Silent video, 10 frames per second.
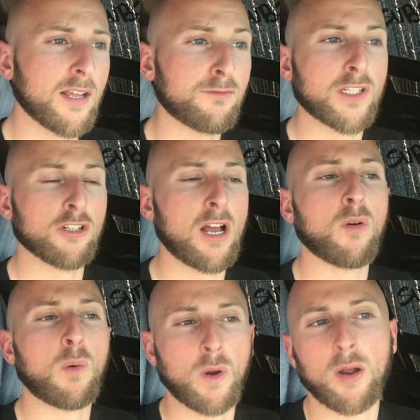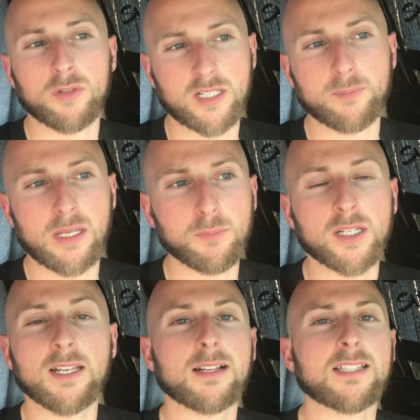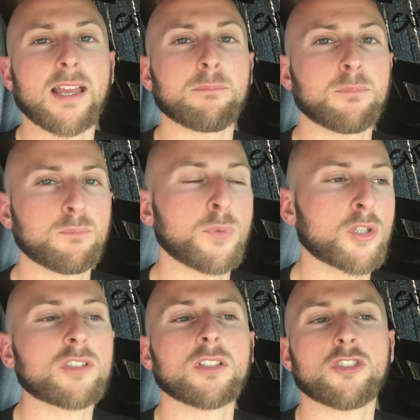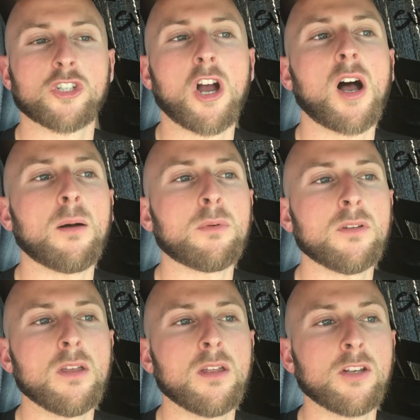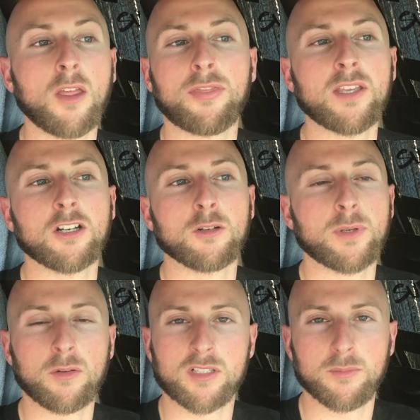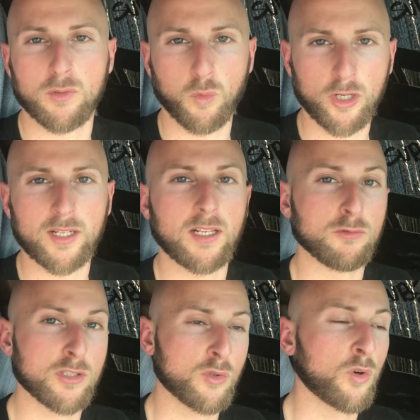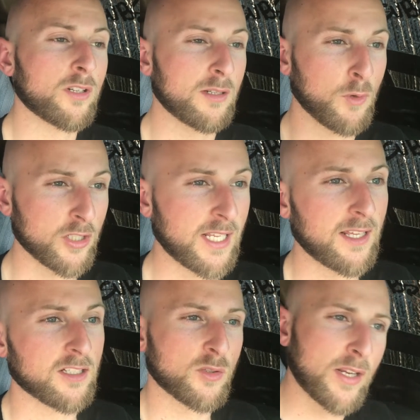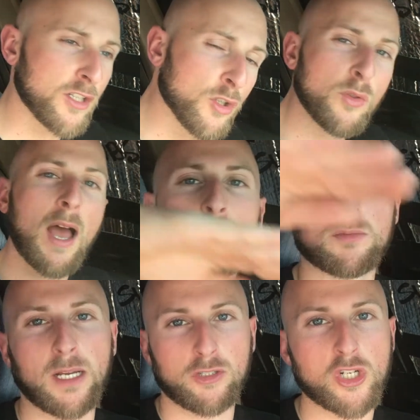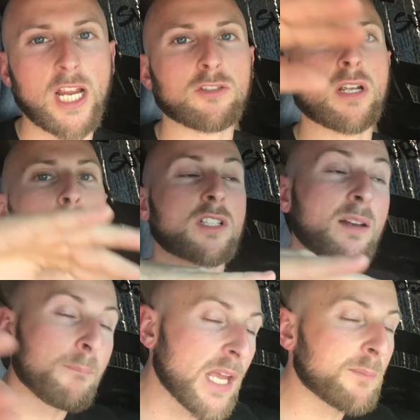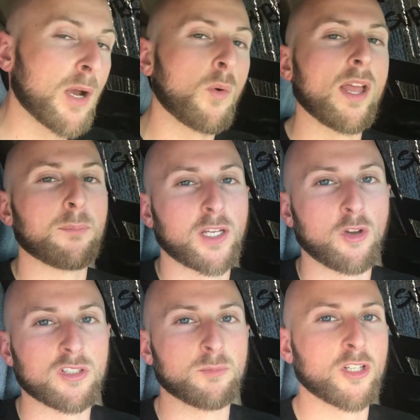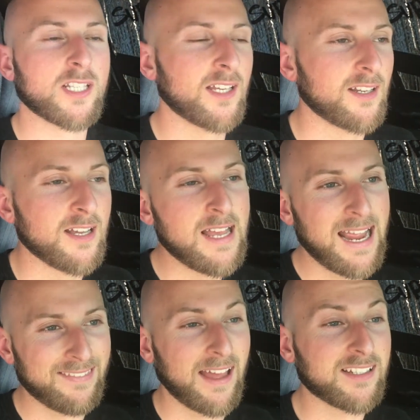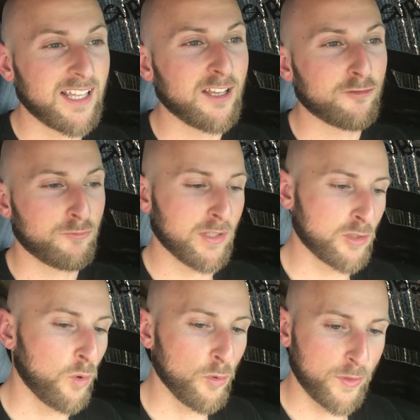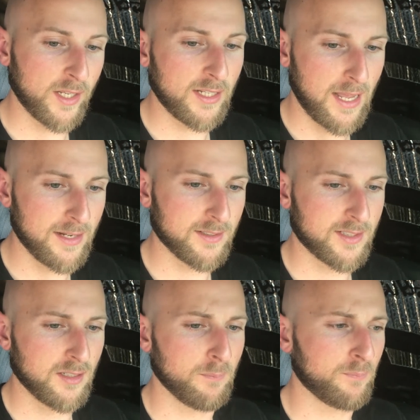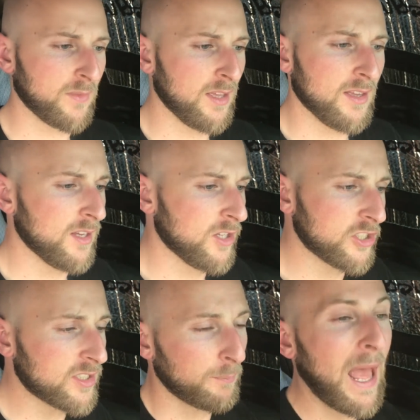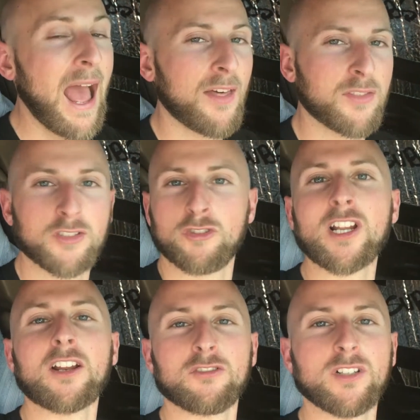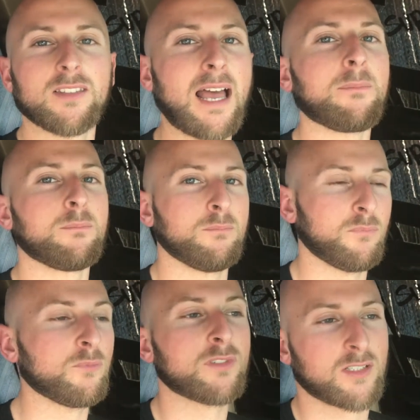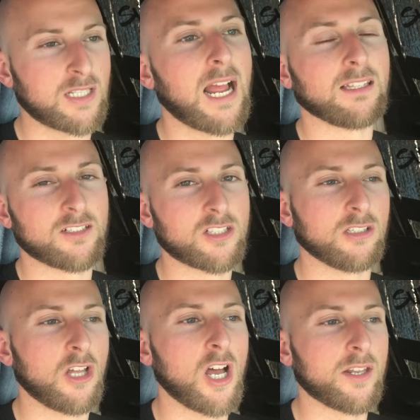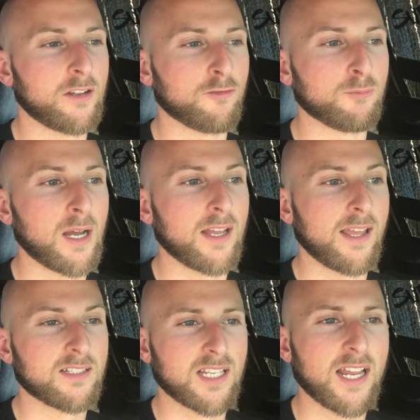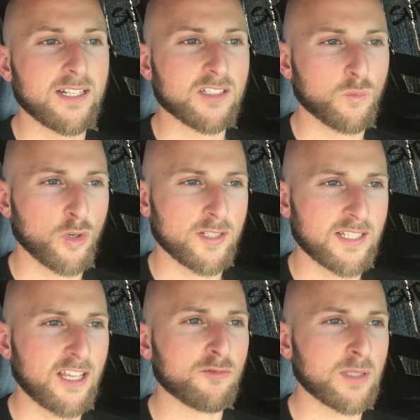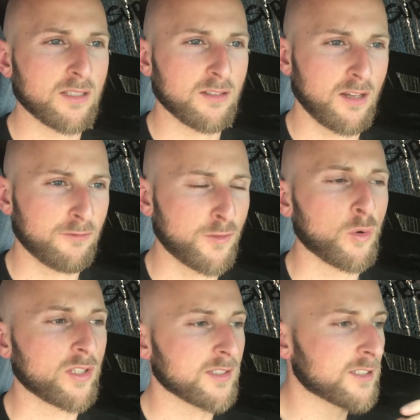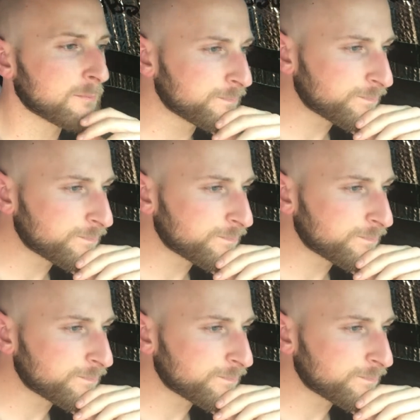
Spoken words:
I figured out where I was going to make money next. I had booked a job, not theater, but I was going to be working at a resort in Montana. So I knew was my trajectory. I was going to make my way up the coast of Montana, and that gave this whole thing kind of some, just a path, a trajectory, and that silenced a lot of my anxieties and worries. It gave me a focus.